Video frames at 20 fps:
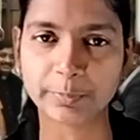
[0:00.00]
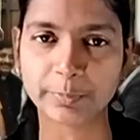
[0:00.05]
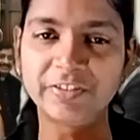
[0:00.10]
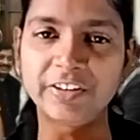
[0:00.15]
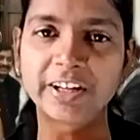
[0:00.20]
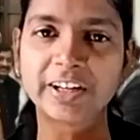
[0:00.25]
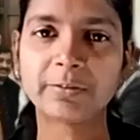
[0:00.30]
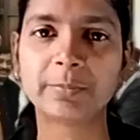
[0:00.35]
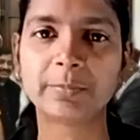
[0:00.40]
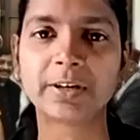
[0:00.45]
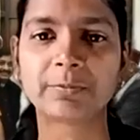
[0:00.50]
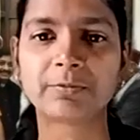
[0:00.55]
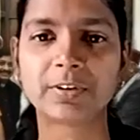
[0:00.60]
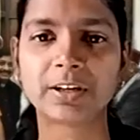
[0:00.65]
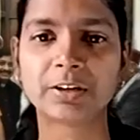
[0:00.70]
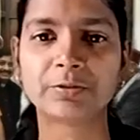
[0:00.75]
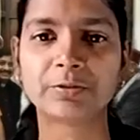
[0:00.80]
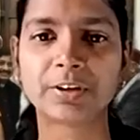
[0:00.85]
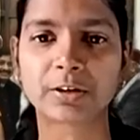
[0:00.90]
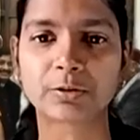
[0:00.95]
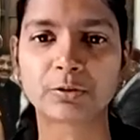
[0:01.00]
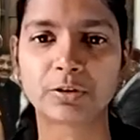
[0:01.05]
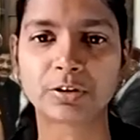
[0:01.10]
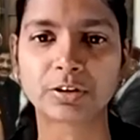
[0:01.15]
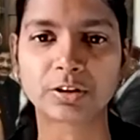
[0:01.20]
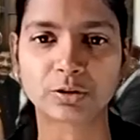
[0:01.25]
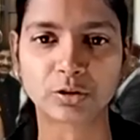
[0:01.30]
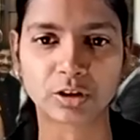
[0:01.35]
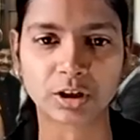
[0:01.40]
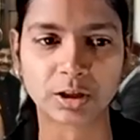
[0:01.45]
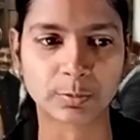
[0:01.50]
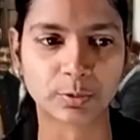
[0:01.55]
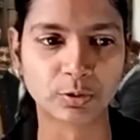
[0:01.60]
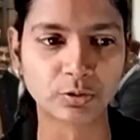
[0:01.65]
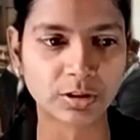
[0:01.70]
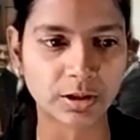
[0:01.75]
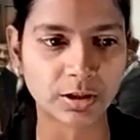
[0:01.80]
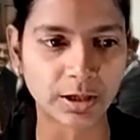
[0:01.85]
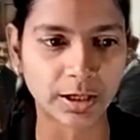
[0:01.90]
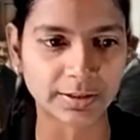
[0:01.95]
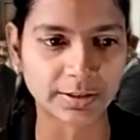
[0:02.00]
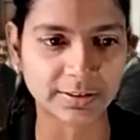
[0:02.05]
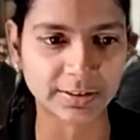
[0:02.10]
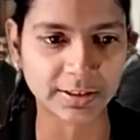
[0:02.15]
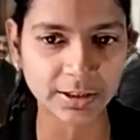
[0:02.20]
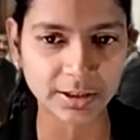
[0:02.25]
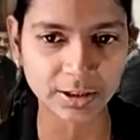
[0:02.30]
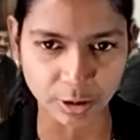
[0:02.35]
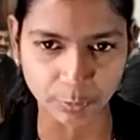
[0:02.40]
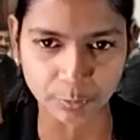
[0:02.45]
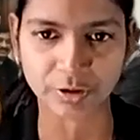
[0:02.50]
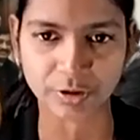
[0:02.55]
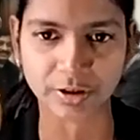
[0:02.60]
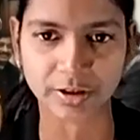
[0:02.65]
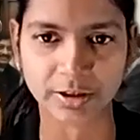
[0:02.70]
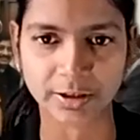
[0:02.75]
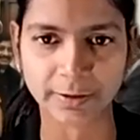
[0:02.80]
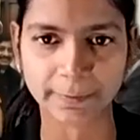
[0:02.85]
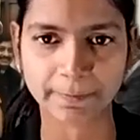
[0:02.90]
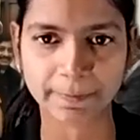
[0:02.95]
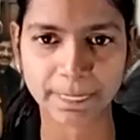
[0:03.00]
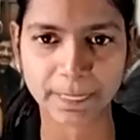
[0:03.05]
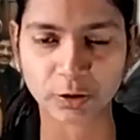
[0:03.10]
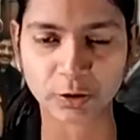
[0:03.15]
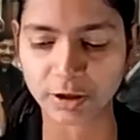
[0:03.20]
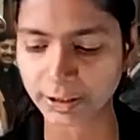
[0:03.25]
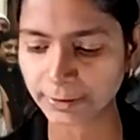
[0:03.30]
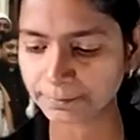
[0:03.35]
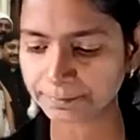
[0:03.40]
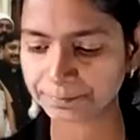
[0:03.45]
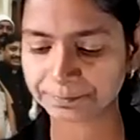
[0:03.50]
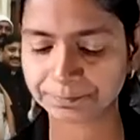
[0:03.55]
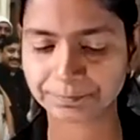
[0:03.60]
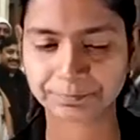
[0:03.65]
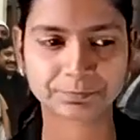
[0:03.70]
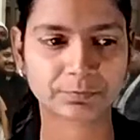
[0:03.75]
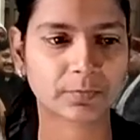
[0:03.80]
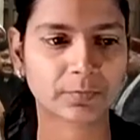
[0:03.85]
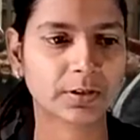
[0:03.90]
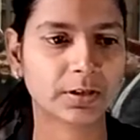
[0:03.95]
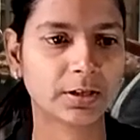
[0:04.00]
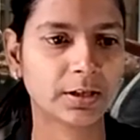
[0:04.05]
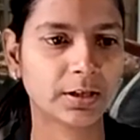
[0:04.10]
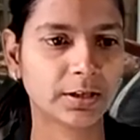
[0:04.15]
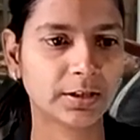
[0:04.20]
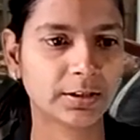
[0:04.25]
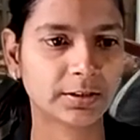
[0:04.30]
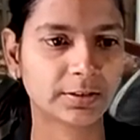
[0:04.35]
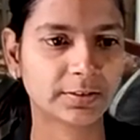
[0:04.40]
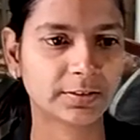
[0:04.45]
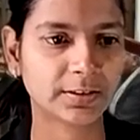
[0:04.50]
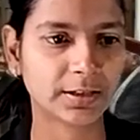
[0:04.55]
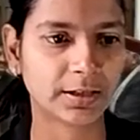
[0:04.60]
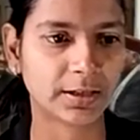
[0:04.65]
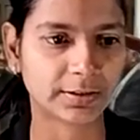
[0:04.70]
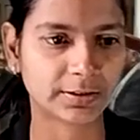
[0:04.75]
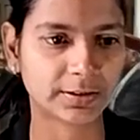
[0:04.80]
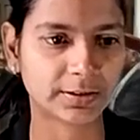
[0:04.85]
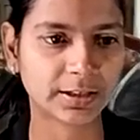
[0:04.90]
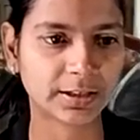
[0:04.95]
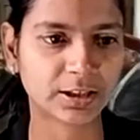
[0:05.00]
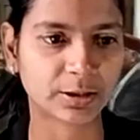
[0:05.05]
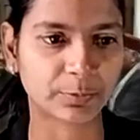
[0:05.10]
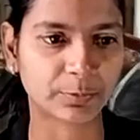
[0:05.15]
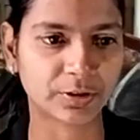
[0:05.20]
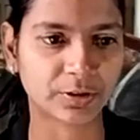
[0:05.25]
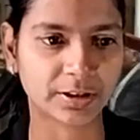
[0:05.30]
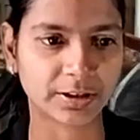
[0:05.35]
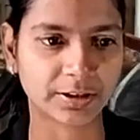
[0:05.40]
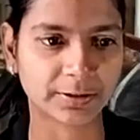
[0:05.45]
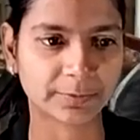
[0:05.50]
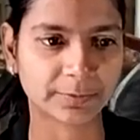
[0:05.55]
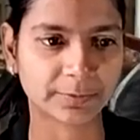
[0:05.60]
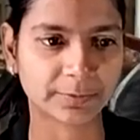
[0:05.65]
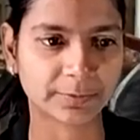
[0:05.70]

very briefly we are going to talk about Hatti community. Okay, see, Hatti community.